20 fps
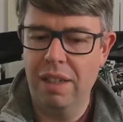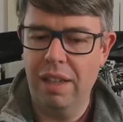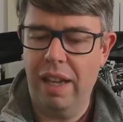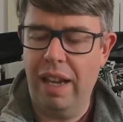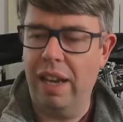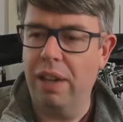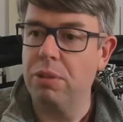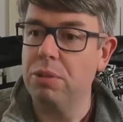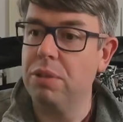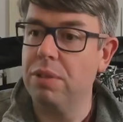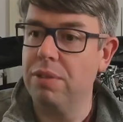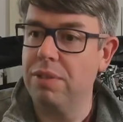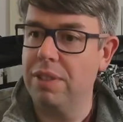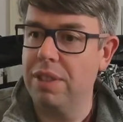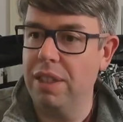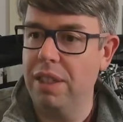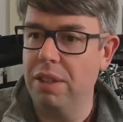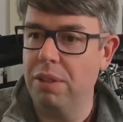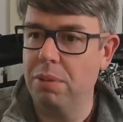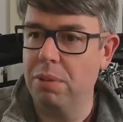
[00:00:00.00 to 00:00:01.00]
out of
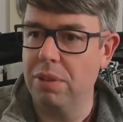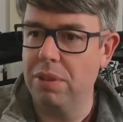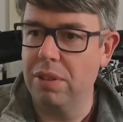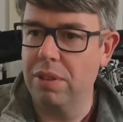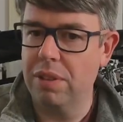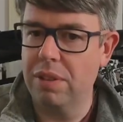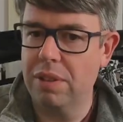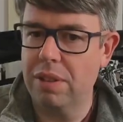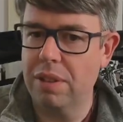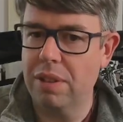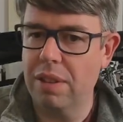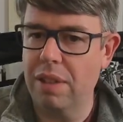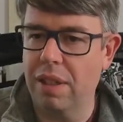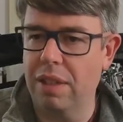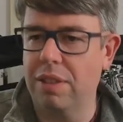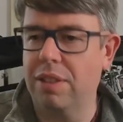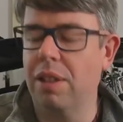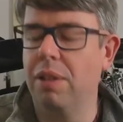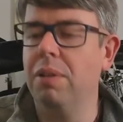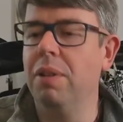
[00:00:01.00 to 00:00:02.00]
sequence.
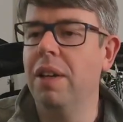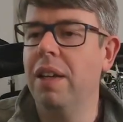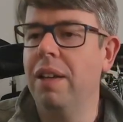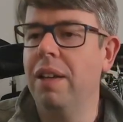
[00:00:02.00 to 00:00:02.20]
So